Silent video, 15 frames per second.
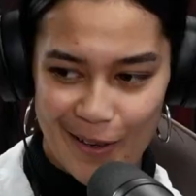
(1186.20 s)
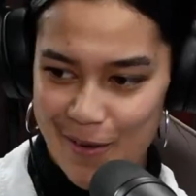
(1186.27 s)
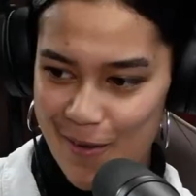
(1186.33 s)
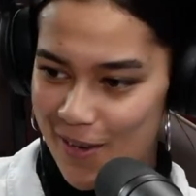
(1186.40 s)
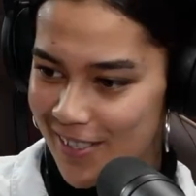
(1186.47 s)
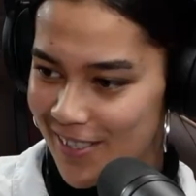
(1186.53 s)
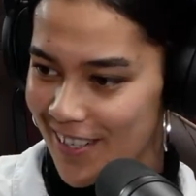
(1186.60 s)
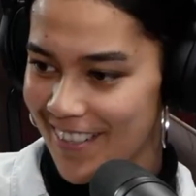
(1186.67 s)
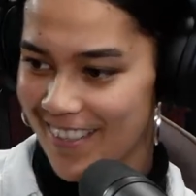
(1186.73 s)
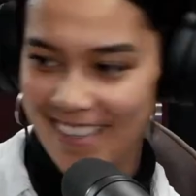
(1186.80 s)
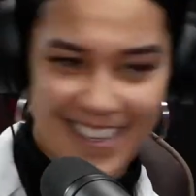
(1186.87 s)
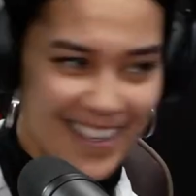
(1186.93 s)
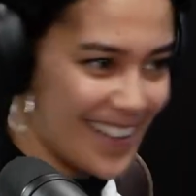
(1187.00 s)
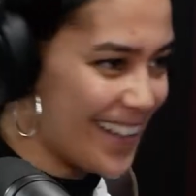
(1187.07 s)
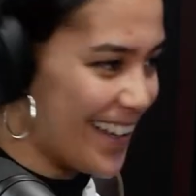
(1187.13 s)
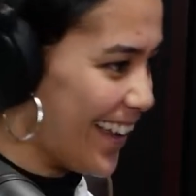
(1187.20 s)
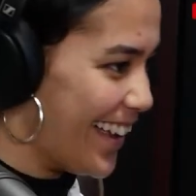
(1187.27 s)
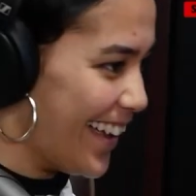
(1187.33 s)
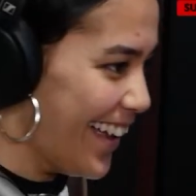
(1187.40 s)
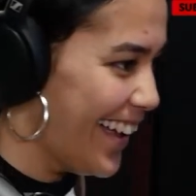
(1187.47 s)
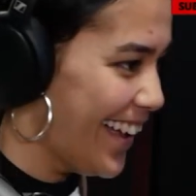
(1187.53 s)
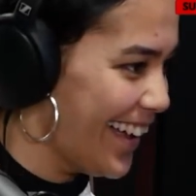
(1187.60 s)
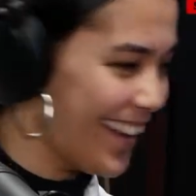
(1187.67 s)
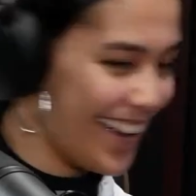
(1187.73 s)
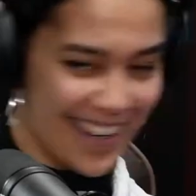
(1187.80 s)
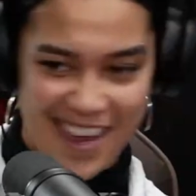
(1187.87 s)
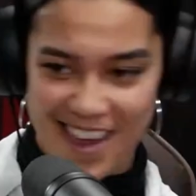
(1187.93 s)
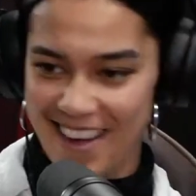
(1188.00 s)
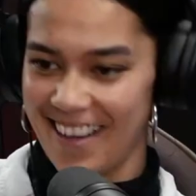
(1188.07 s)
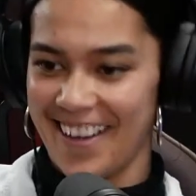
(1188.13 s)
good question. I
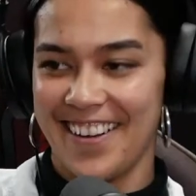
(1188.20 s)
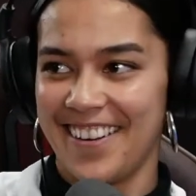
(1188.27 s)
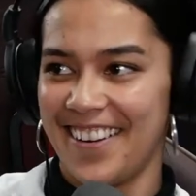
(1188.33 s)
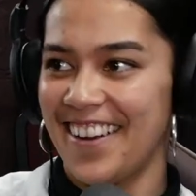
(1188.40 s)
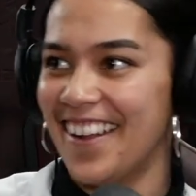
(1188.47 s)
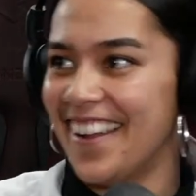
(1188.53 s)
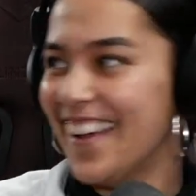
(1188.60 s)
get it.